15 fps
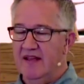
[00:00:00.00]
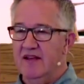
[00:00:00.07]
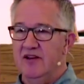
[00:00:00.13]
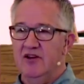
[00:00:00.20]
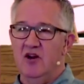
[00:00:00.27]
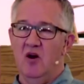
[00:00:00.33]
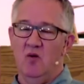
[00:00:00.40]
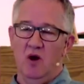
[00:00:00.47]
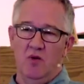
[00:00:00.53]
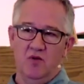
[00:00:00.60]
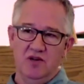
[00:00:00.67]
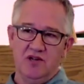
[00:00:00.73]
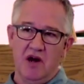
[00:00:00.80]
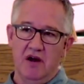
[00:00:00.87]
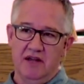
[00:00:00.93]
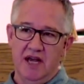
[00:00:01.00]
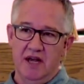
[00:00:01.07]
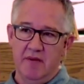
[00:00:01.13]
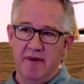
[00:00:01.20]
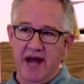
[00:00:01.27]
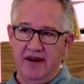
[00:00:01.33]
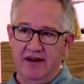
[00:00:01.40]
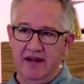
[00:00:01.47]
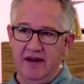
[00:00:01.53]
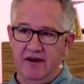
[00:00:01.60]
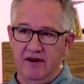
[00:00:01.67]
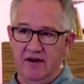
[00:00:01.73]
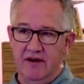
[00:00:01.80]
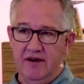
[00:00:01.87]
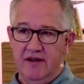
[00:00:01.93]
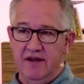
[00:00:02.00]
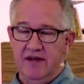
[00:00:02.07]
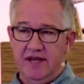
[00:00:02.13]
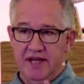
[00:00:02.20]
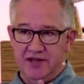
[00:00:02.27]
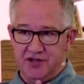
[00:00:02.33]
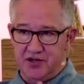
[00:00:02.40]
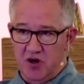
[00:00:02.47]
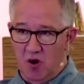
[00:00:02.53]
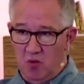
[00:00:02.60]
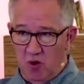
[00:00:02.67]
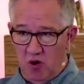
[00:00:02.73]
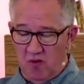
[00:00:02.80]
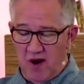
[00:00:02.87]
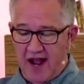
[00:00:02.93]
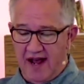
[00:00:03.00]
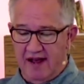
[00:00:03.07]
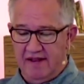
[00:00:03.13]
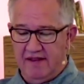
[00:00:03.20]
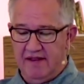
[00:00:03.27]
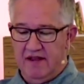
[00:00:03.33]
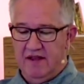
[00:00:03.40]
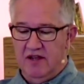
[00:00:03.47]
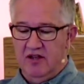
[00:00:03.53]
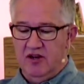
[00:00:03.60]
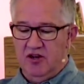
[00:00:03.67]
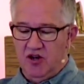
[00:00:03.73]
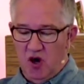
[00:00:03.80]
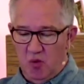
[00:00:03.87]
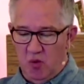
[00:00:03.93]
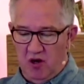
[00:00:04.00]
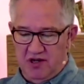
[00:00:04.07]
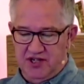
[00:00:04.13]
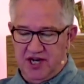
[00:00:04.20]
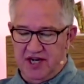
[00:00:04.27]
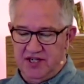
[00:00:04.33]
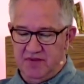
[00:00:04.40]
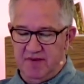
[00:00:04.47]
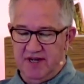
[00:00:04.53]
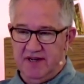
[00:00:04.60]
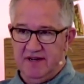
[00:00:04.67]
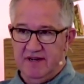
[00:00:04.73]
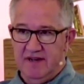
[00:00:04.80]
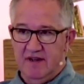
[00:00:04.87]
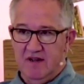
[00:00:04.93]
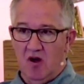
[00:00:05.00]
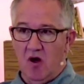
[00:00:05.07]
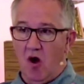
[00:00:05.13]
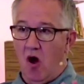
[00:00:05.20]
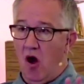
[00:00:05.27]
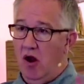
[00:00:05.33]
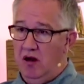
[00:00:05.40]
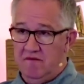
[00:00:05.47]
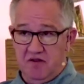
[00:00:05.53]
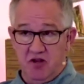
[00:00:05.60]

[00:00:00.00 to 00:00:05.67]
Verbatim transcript: No, what we're talking about here is no more wrath, no more judgment. All of